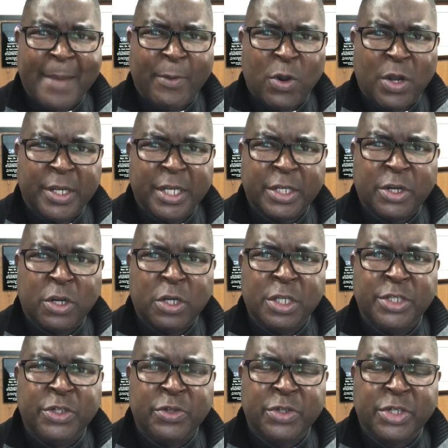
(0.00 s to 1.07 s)
I'm going to
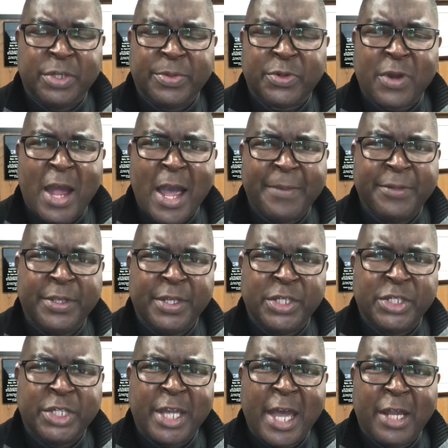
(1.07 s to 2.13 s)
encourage you to subscribe to
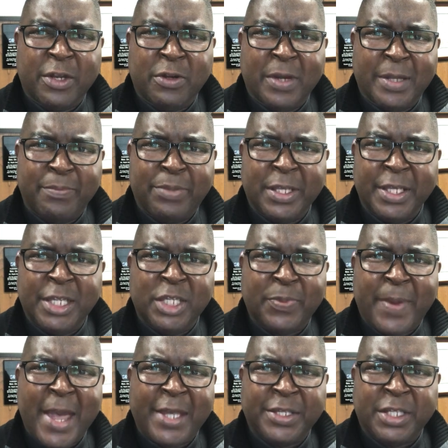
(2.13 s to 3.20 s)
this channel and please
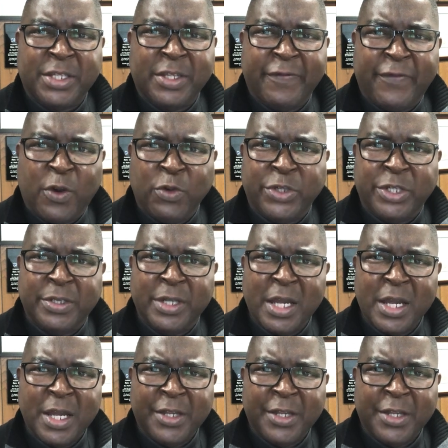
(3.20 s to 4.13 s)
pass this devotion